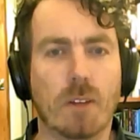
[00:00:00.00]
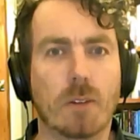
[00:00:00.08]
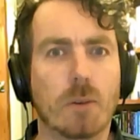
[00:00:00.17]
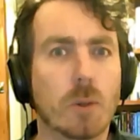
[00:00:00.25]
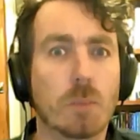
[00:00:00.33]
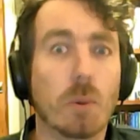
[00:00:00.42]

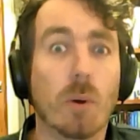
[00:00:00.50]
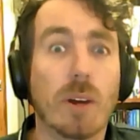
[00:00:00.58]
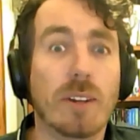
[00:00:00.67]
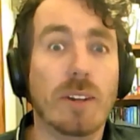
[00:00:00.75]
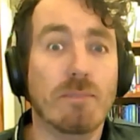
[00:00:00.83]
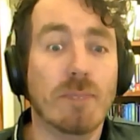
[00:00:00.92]
Good
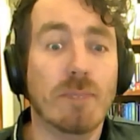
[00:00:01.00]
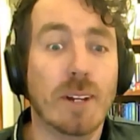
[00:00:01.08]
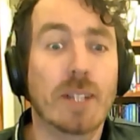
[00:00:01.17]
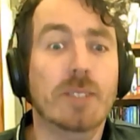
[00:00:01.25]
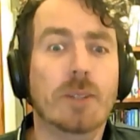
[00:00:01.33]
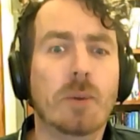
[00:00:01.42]
point.
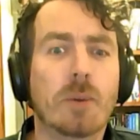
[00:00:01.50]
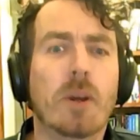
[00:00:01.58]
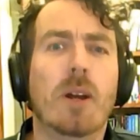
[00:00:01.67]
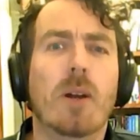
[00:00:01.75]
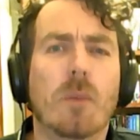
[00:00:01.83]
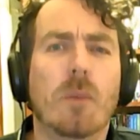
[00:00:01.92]
So,
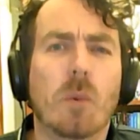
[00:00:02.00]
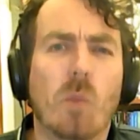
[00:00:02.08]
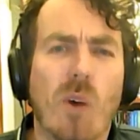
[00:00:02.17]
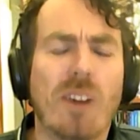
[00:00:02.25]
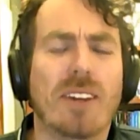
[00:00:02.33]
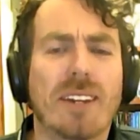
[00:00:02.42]

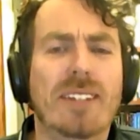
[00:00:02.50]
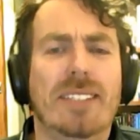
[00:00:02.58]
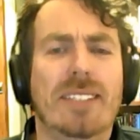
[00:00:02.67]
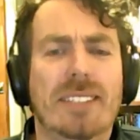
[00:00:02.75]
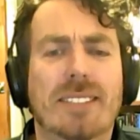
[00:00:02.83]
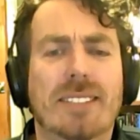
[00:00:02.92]
what
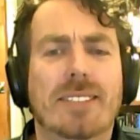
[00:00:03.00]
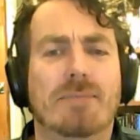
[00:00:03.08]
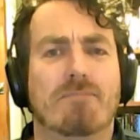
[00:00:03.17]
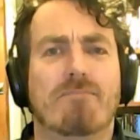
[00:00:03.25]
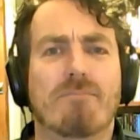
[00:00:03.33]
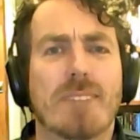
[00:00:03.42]
is
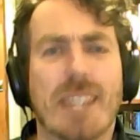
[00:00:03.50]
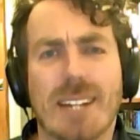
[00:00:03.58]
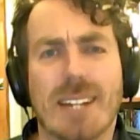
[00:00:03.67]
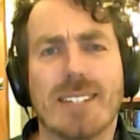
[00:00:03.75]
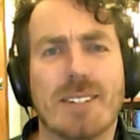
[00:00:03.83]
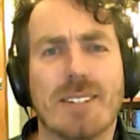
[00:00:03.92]
the
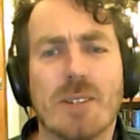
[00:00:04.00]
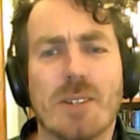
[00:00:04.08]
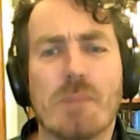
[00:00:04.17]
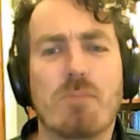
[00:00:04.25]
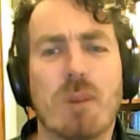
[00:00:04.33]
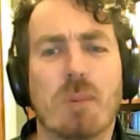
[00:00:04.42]
answer to
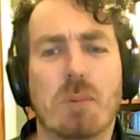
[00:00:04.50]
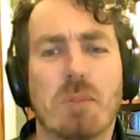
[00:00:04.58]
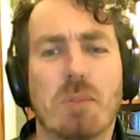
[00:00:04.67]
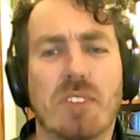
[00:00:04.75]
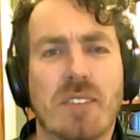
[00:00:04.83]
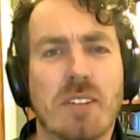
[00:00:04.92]
this problem
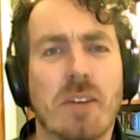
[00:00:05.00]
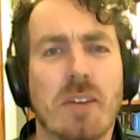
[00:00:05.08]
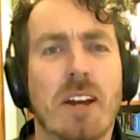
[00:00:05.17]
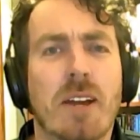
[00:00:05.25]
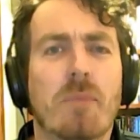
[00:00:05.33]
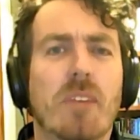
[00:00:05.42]
of heaven?
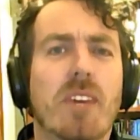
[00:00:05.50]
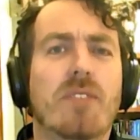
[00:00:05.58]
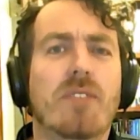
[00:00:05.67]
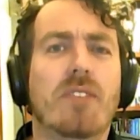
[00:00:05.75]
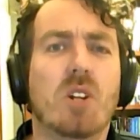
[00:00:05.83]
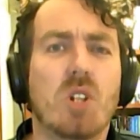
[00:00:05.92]

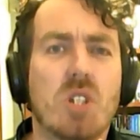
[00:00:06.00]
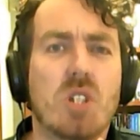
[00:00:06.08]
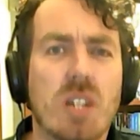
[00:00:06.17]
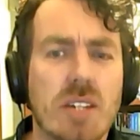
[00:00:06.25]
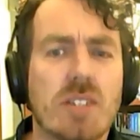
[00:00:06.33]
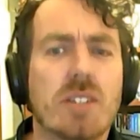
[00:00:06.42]
If
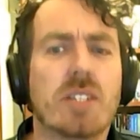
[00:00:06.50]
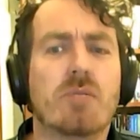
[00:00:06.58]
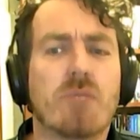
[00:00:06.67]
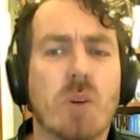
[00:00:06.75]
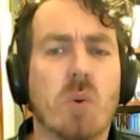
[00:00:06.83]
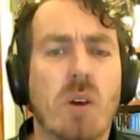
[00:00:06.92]

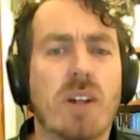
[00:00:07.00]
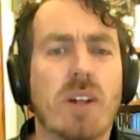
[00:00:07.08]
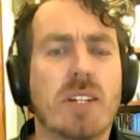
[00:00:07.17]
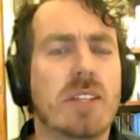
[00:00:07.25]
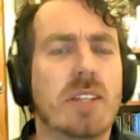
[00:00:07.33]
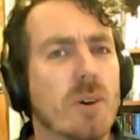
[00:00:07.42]
justice
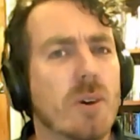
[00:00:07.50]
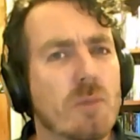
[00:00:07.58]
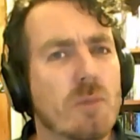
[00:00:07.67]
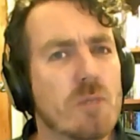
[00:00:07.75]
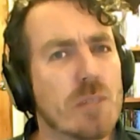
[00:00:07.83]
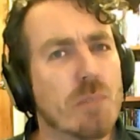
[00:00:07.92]
requires that
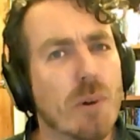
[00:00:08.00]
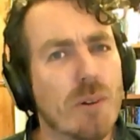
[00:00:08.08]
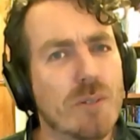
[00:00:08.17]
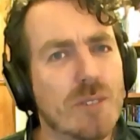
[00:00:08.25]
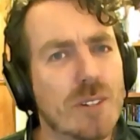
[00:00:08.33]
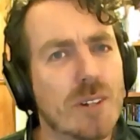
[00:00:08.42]
God
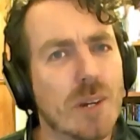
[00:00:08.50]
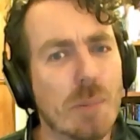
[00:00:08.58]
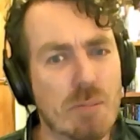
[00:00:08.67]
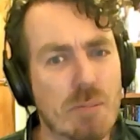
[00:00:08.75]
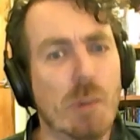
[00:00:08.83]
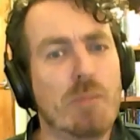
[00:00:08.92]
respond
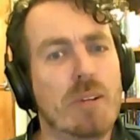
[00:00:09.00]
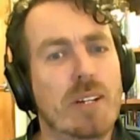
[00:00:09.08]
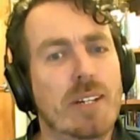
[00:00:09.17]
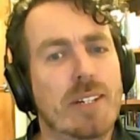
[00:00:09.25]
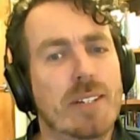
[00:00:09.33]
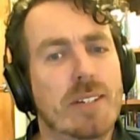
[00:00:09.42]

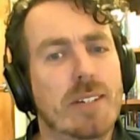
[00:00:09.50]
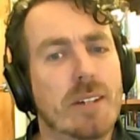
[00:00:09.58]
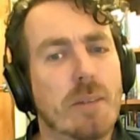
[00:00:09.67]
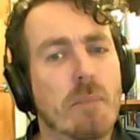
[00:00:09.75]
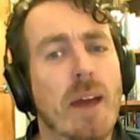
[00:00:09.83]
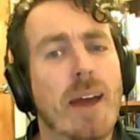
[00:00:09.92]
appropriately to
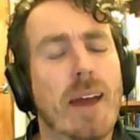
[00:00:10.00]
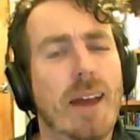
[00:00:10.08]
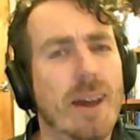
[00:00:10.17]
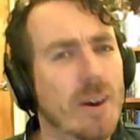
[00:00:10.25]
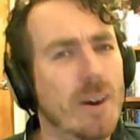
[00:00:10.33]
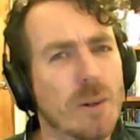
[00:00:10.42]
sin,
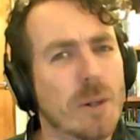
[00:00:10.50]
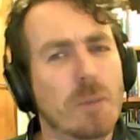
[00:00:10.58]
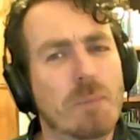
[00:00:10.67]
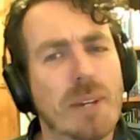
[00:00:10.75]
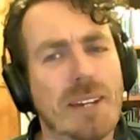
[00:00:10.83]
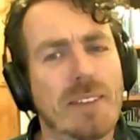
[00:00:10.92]
how could
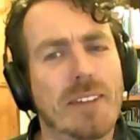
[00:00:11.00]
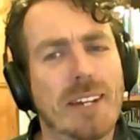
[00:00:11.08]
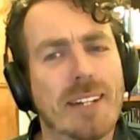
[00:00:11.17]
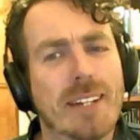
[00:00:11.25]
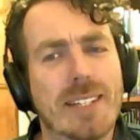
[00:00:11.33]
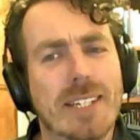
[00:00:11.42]
it be that
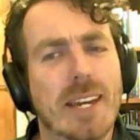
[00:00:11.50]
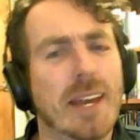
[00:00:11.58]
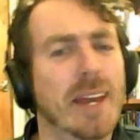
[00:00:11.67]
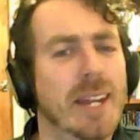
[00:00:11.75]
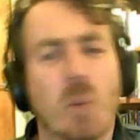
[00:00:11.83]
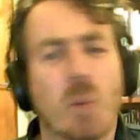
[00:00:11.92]
he lets
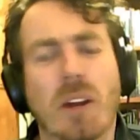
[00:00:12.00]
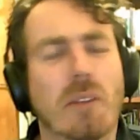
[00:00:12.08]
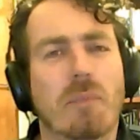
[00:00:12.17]
anyone